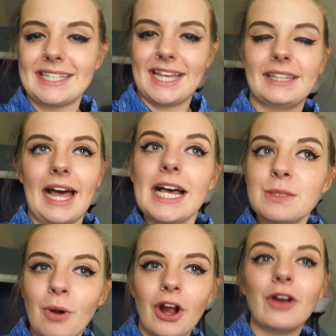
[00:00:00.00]
as a
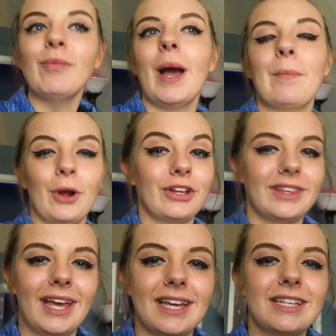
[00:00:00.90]
last part of my
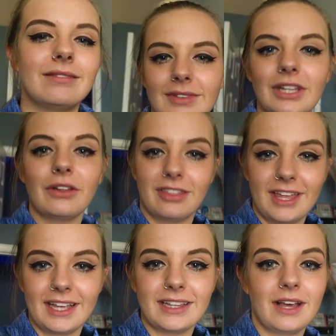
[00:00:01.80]
birthday little
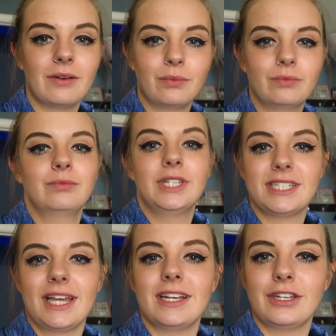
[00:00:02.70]
thing that we
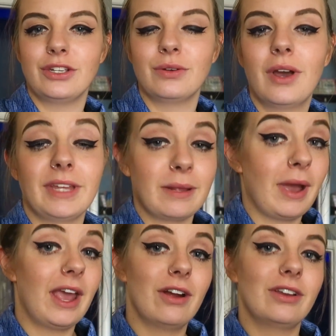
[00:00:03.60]
decided to do, I'm getting
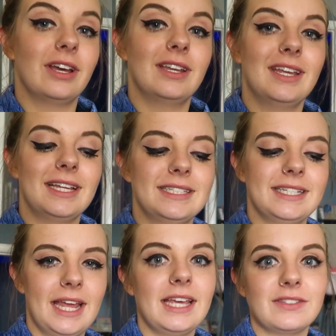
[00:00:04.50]
my hair done. And
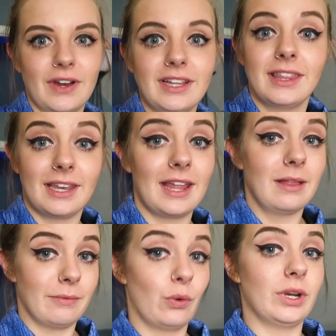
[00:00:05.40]
today is finally the day
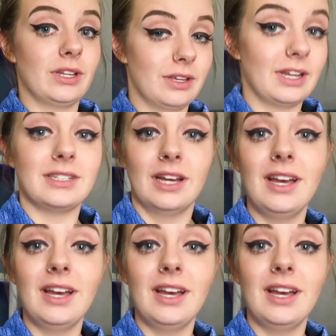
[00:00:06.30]
that I'm going to get it